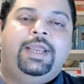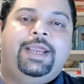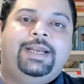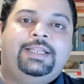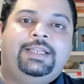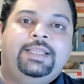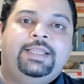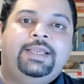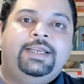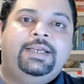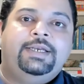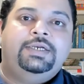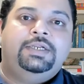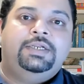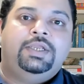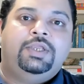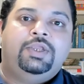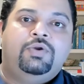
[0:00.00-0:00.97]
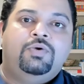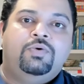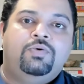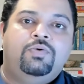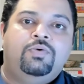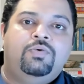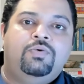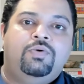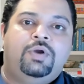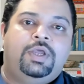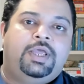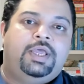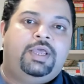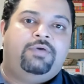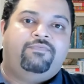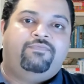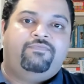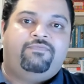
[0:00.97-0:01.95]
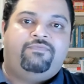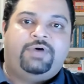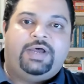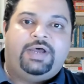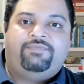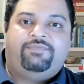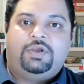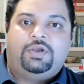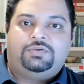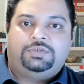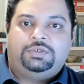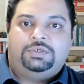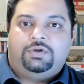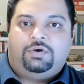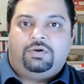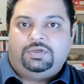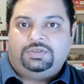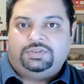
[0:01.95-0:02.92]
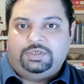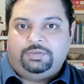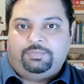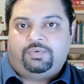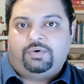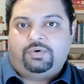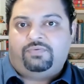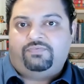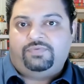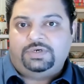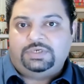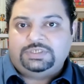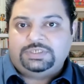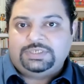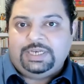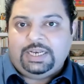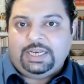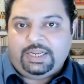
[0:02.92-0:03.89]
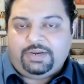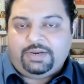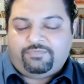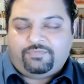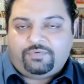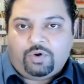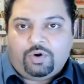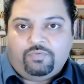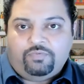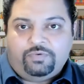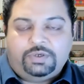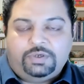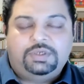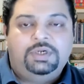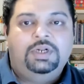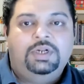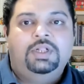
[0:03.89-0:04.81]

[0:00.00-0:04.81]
At the end, you have $5,000 in profits left over.